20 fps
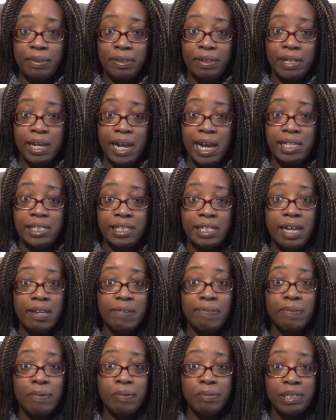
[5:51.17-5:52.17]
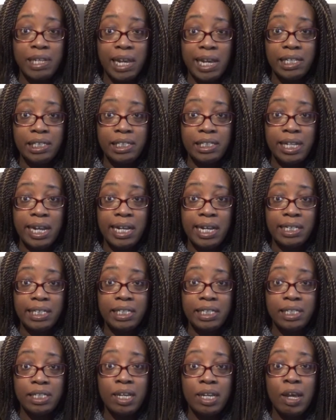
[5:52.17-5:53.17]
Okay, so that's 14
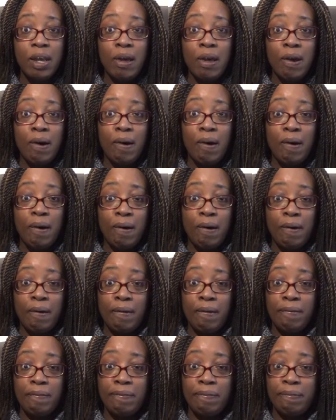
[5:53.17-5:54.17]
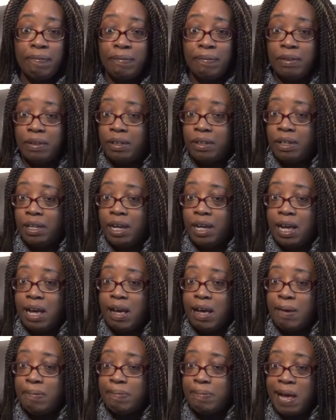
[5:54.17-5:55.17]
sheets of
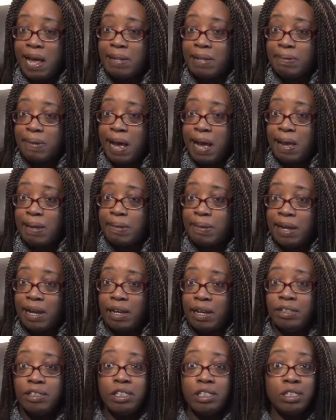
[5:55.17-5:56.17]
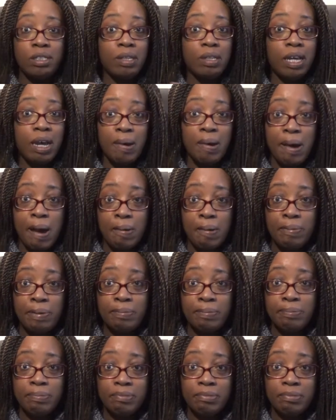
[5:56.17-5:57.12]
pattern paper to do the whole album.